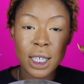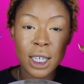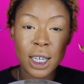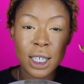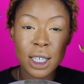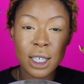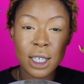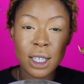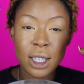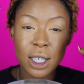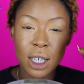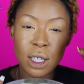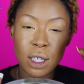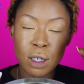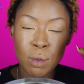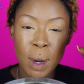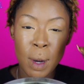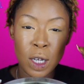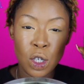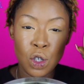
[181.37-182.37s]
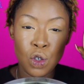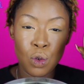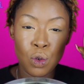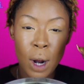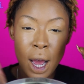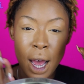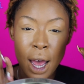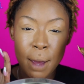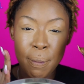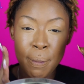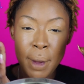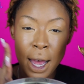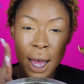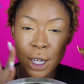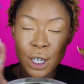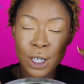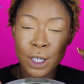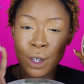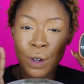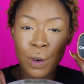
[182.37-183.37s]
it doesn't stick to my dry
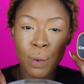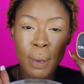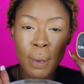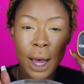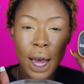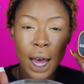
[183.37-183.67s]
patches under my